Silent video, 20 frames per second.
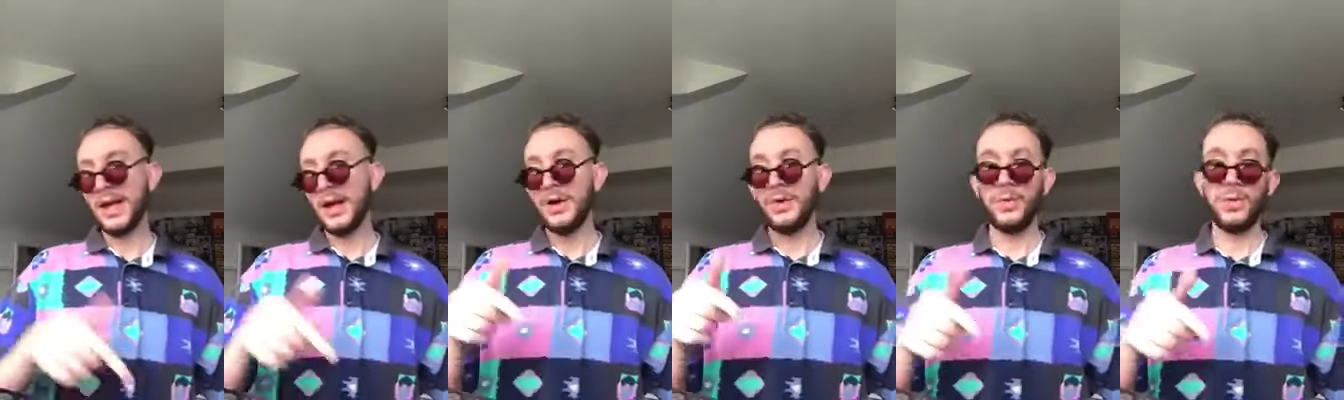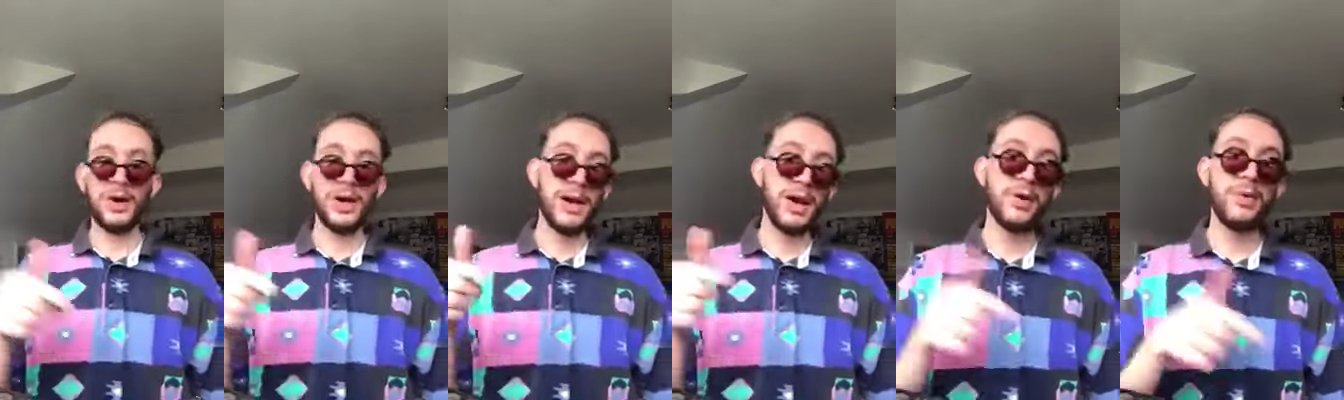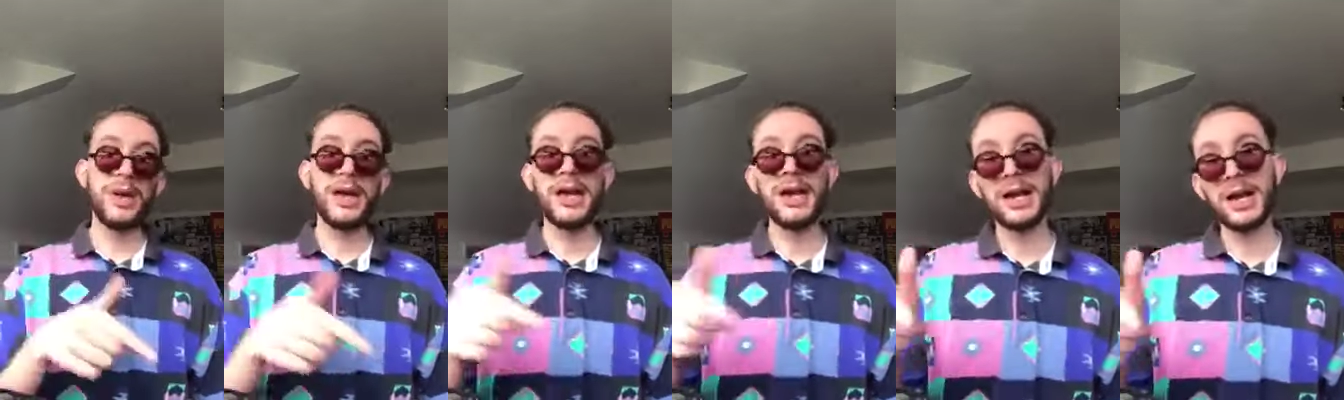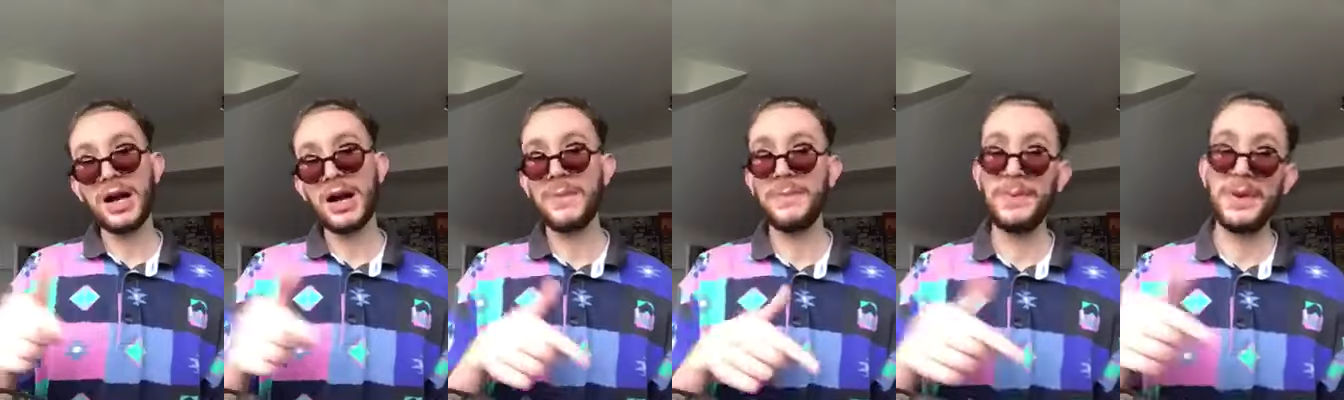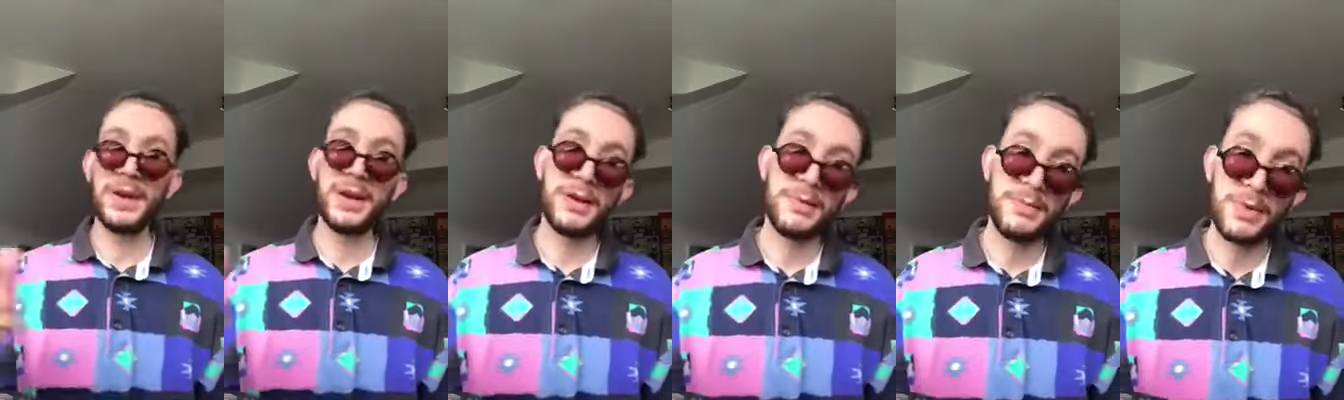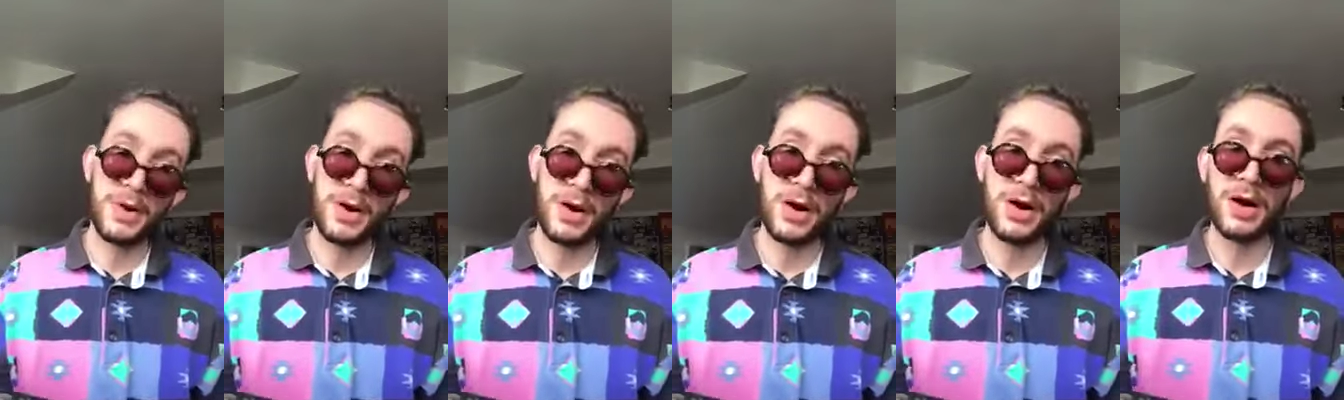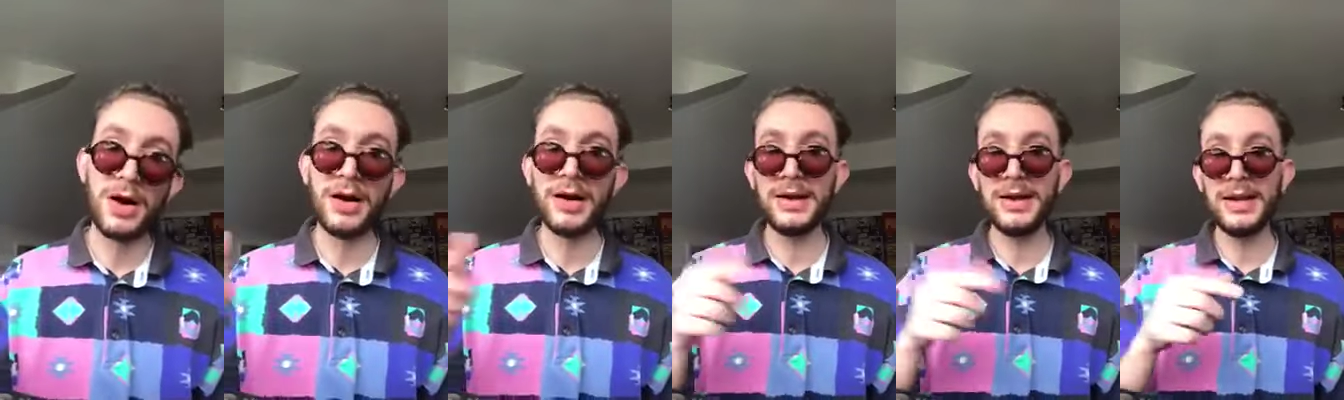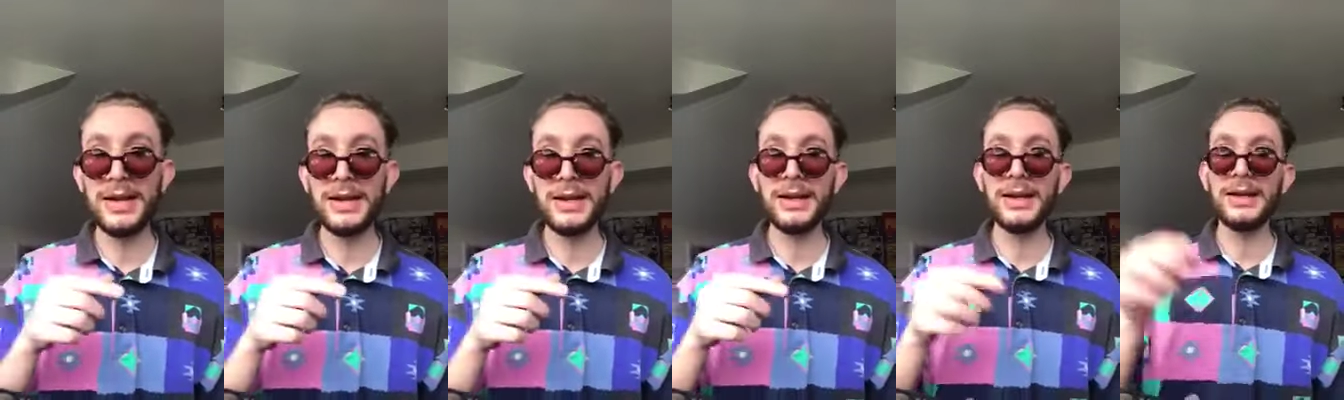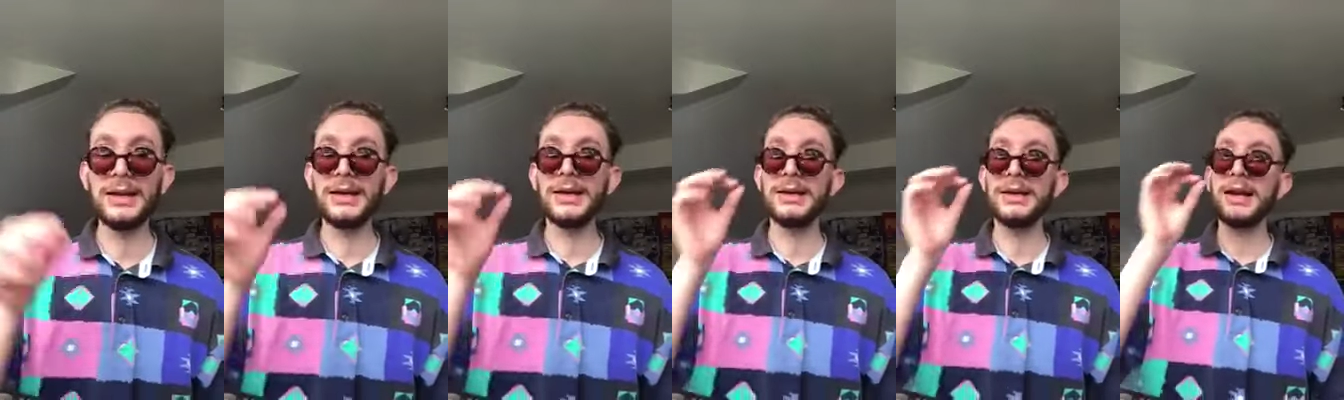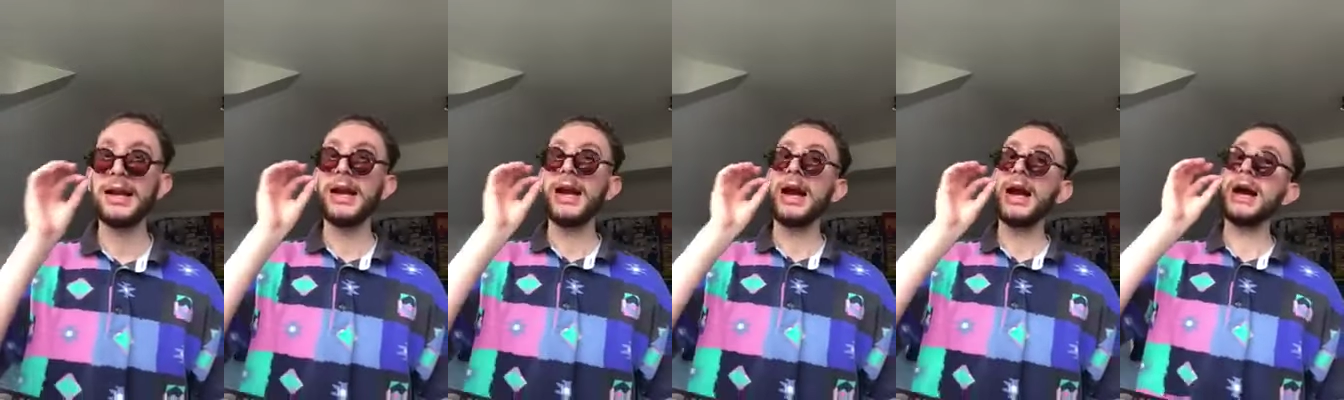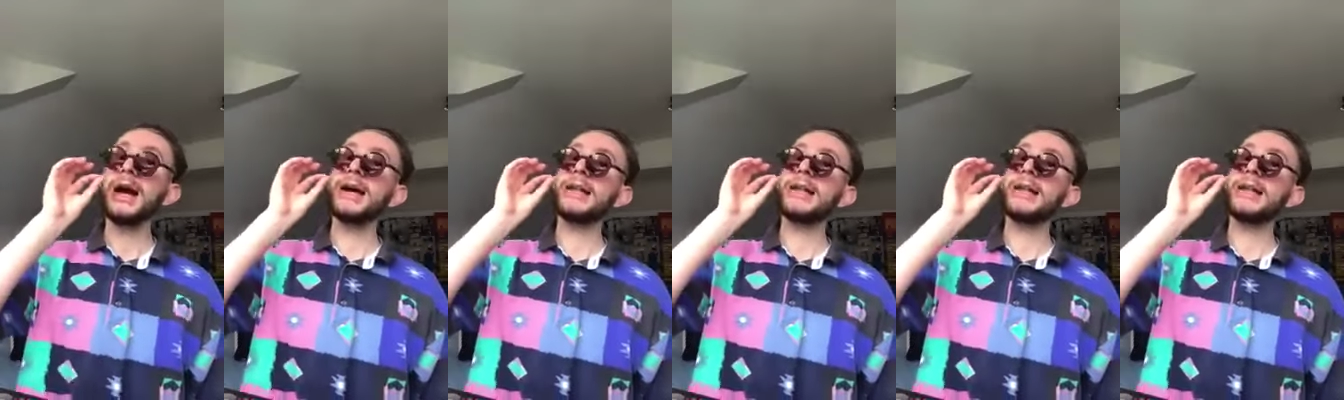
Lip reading: When I wake up in the morning, I